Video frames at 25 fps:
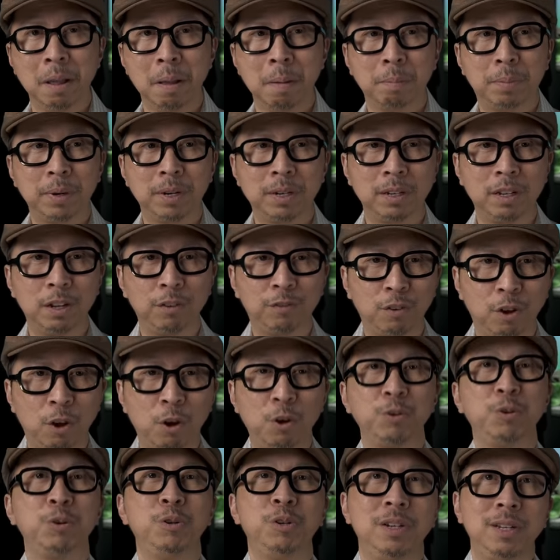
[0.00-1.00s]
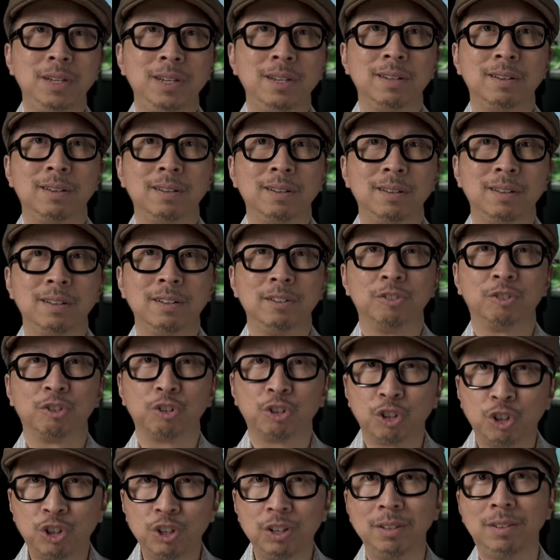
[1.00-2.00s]
But if all you need is
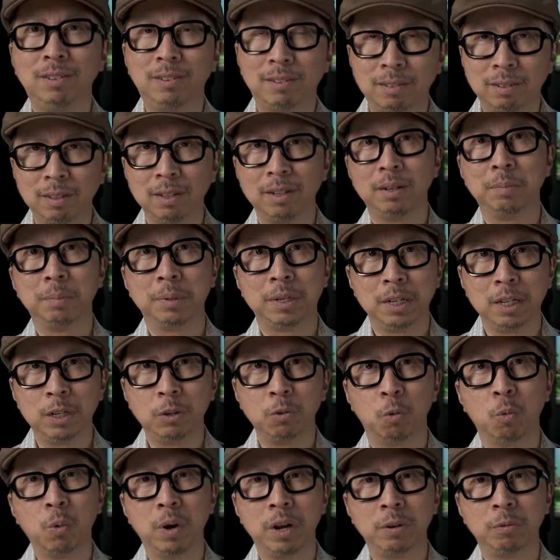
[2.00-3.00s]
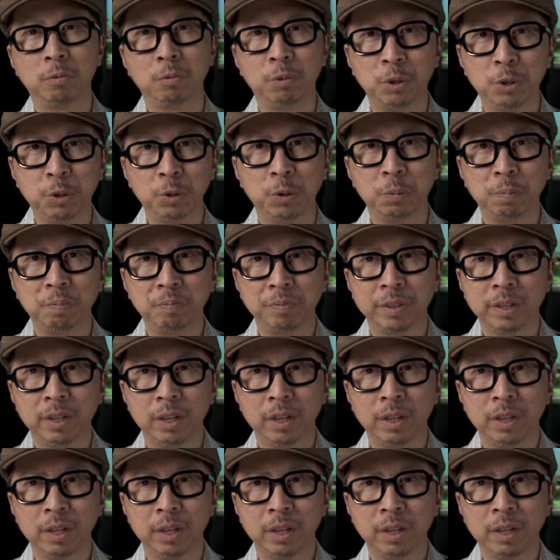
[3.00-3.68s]
good cinema in one room,